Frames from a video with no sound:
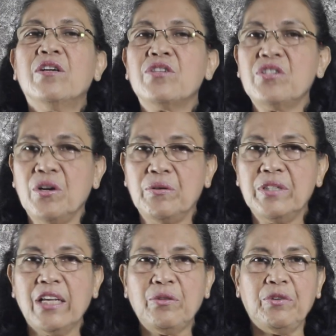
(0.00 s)
So
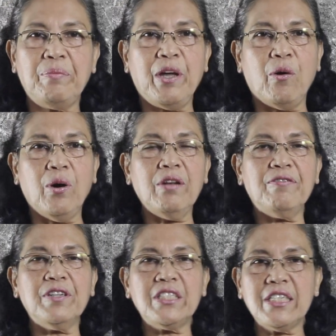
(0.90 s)
that would be all
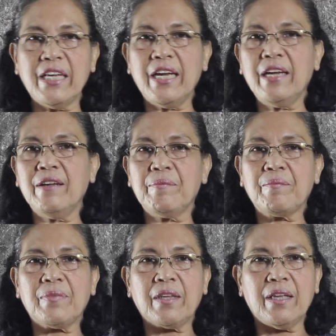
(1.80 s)
for today.
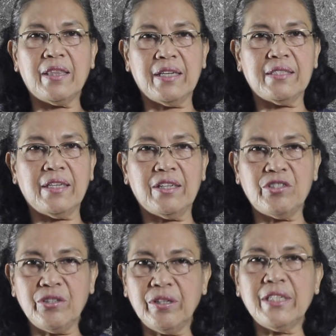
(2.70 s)
This
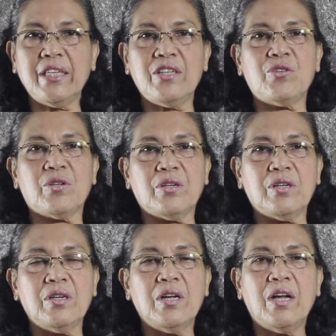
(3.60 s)
is your
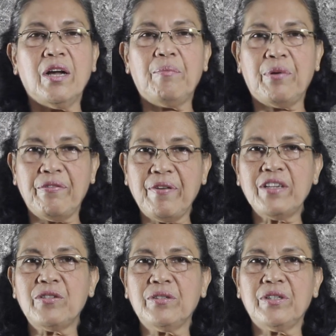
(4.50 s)
teacher,
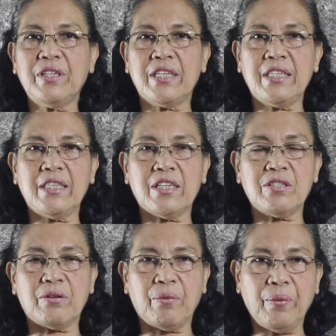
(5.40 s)
Professor
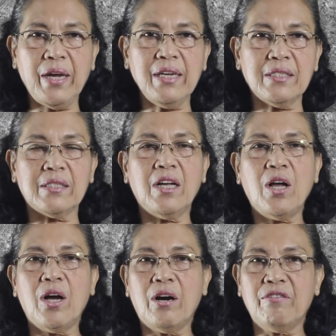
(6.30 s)
Nisitas Ruiz
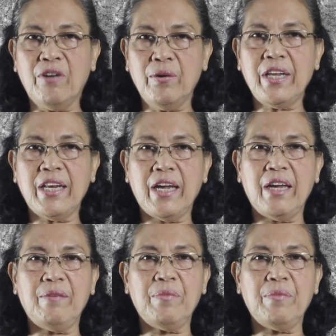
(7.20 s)
of Holy Name